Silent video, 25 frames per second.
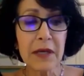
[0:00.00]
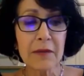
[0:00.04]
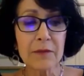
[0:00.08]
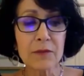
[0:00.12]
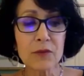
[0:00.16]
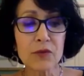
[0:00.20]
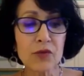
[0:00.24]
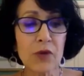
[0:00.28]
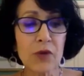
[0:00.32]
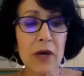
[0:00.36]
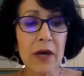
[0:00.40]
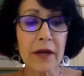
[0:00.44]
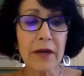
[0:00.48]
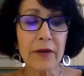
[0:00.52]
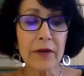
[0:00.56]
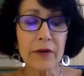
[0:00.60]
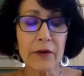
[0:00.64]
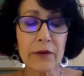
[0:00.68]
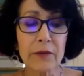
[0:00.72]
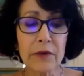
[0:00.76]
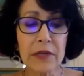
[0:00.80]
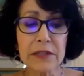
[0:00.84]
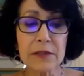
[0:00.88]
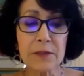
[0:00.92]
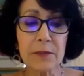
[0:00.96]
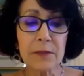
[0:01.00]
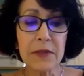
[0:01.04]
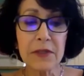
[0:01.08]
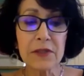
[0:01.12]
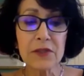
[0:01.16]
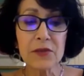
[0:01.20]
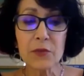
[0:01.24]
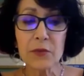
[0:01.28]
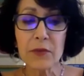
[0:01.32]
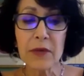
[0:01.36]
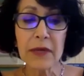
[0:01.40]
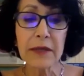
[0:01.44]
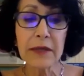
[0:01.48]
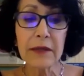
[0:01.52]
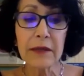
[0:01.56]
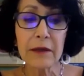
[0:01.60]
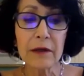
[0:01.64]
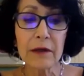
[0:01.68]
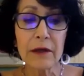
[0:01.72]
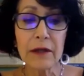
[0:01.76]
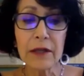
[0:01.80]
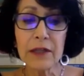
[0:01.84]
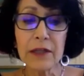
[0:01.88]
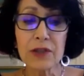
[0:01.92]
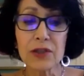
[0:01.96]
I'm trying her recipes
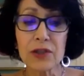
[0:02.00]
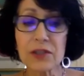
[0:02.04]
regularly.